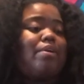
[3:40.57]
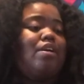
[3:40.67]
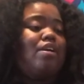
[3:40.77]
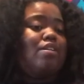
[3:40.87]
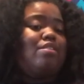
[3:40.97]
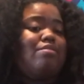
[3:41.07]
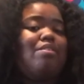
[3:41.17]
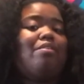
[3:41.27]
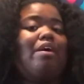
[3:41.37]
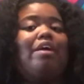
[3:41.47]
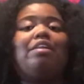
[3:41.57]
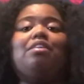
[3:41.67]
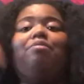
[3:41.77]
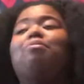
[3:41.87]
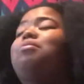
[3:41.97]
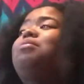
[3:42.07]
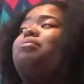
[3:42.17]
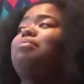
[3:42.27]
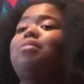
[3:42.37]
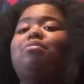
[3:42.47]
because, you know, I ain't the
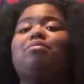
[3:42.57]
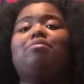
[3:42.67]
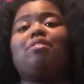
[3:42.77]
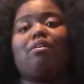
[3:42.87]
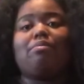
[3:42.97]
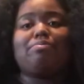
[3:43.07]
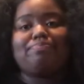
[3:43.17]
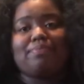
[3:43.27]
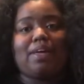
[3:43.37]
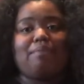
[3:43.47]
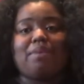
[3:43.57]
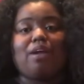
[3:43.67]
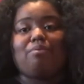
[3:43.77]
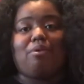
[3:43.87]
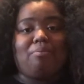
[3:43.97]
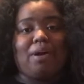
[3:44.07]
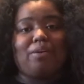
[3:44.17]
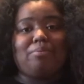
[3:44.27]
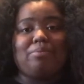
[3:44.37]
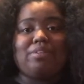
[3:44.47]
most, you know, I'm not a role
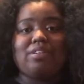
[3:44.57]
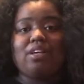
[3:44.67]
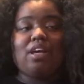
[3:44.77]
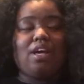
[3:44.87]
model, but